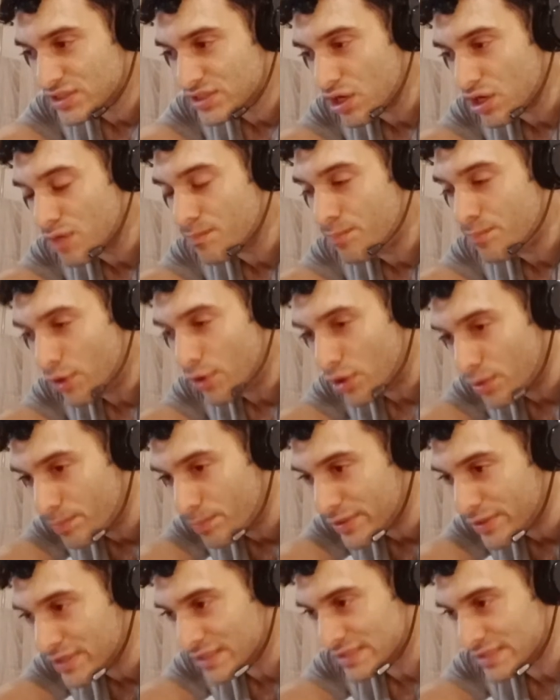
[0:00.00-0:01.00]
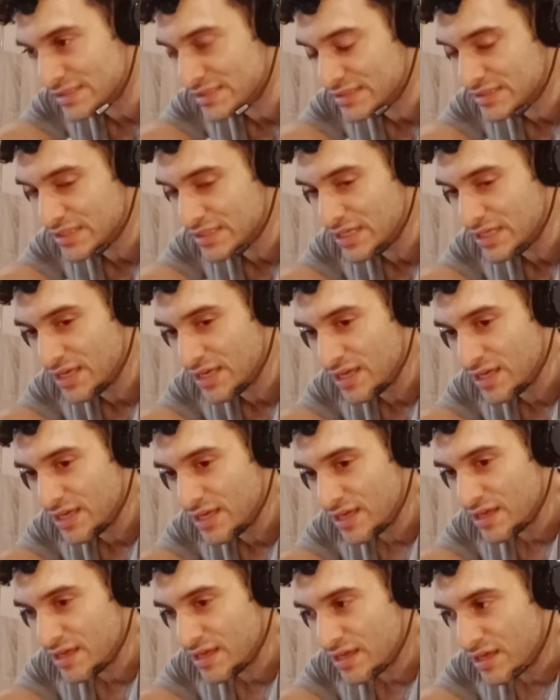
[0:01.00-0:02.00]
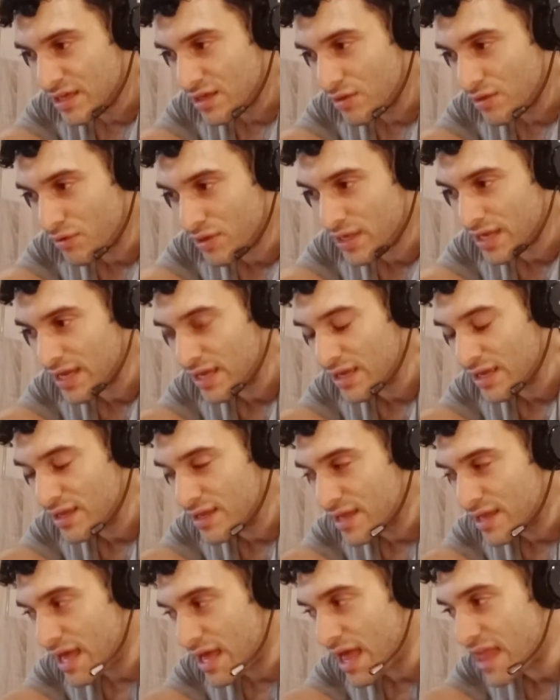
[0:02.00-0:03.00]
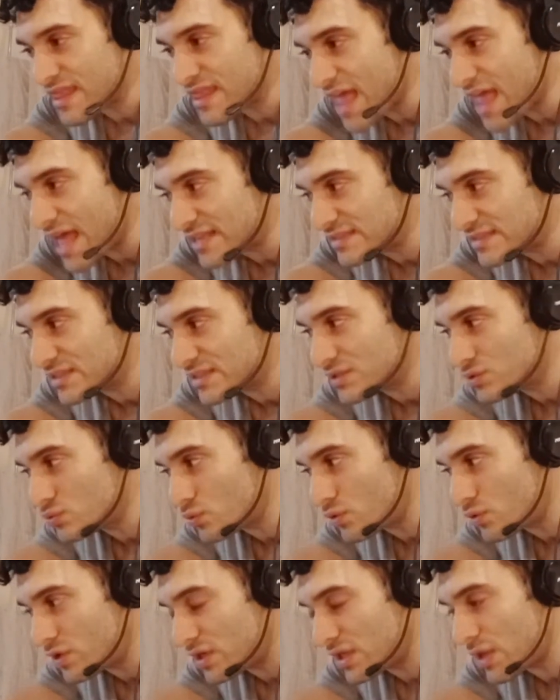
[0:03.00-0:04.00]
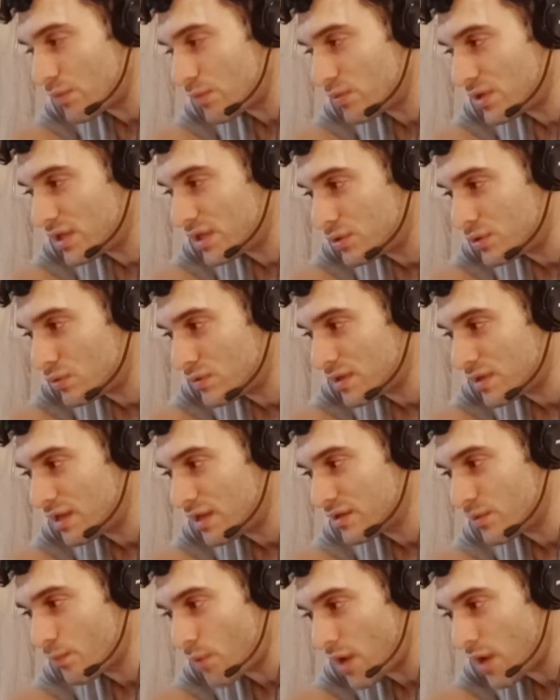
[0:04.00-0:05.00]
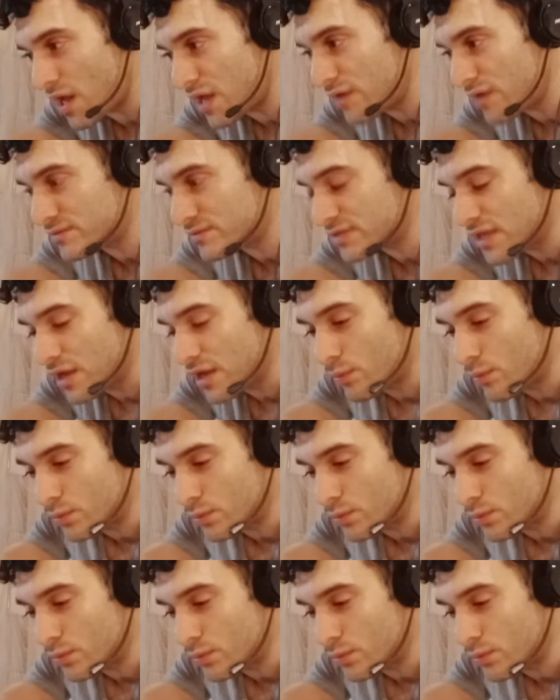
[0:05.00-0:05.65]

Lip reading: on purpose. Okay? And that's the story that we need to tell the wives.